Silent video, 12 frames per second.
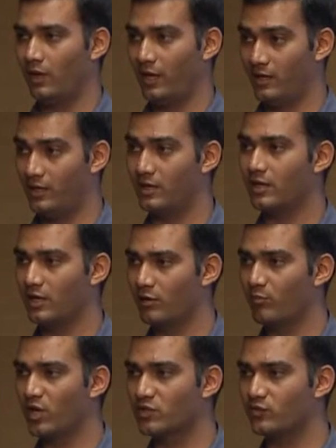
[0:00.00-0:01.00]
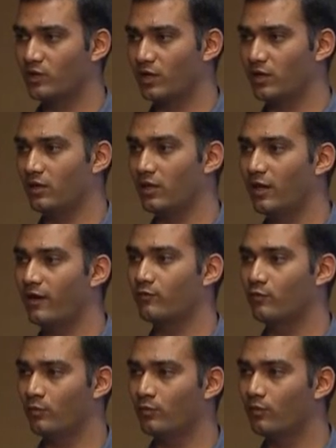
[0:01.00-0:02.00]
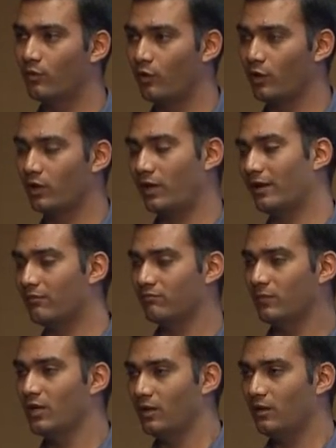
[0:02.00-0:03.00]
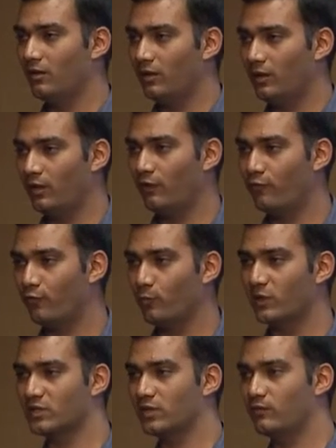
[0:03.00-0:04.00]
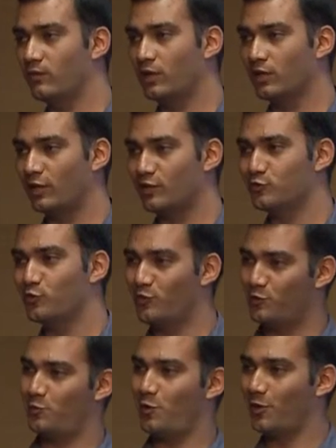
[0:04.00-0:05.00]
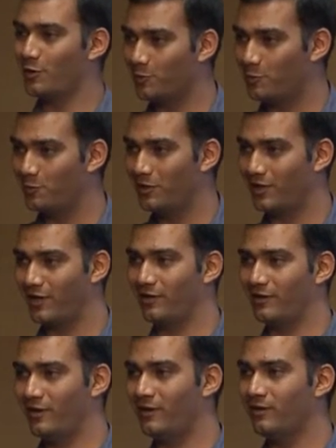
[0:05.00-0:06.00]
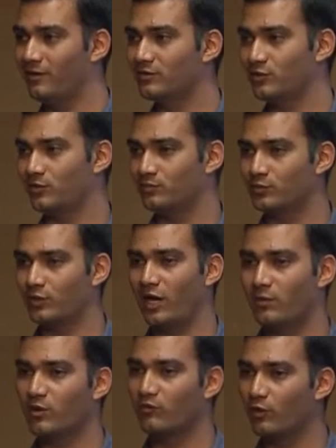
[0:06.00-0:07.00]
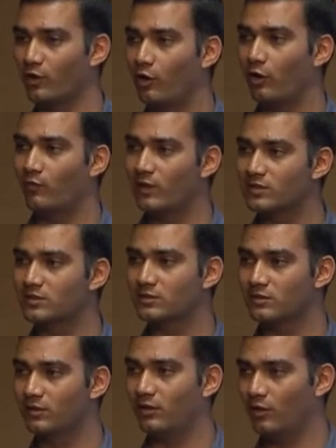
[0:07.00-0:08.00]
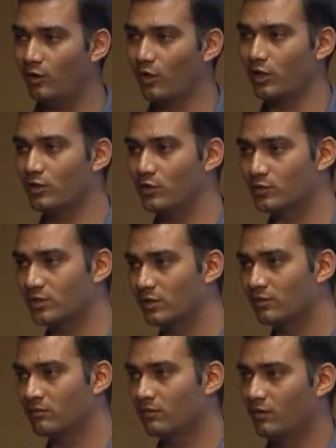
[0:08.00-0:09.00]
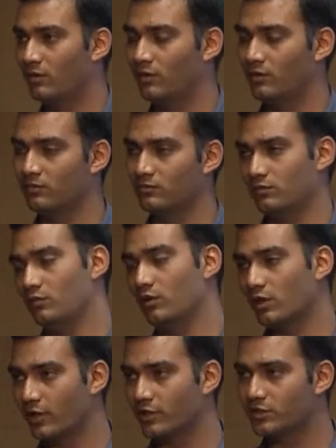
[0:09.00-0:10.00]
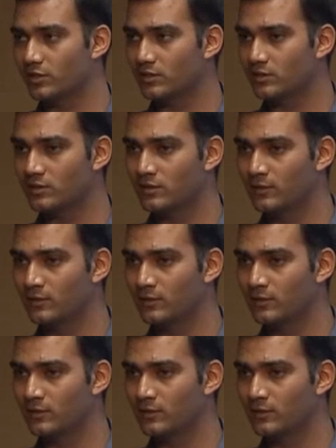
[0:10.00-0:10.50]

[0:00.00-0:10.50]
identity and password, and they have to log. Like, if you misconfigure, there is no way to log into Google again, right? So admin would always log in using Google credentials.